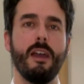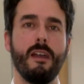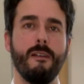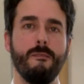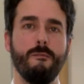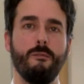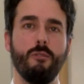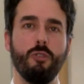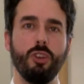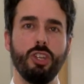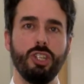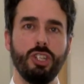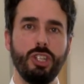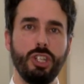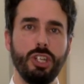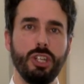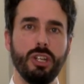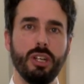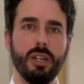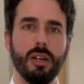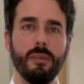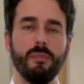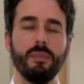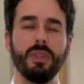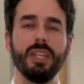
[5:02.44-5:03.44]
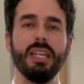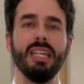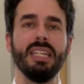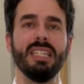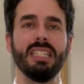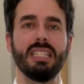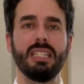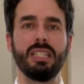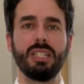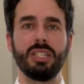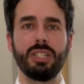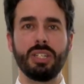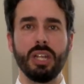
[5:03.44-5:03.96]
every year,
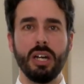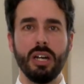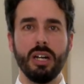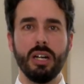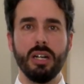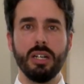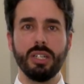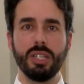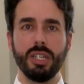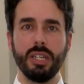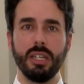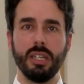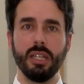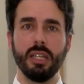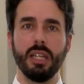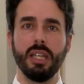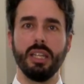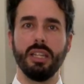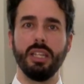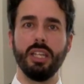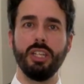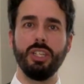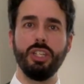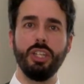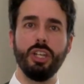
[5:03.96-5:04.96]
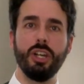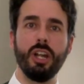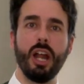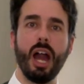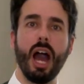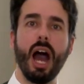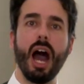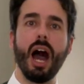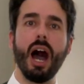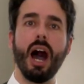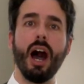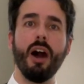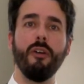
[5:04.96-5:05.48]
starting the
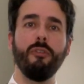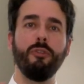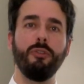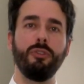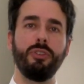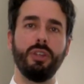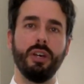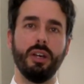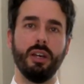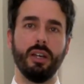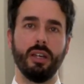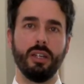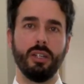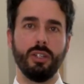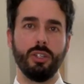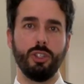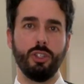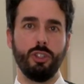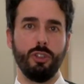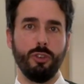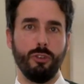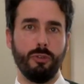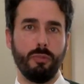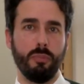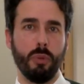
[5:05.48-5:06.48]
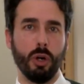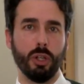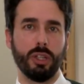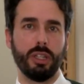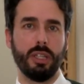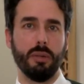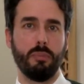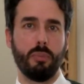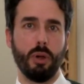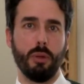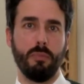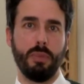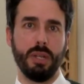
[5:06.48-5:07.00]
year after you've bought
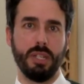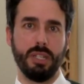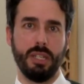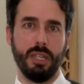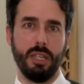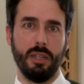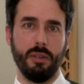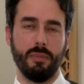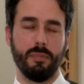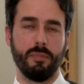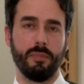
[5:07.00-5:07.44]
the property.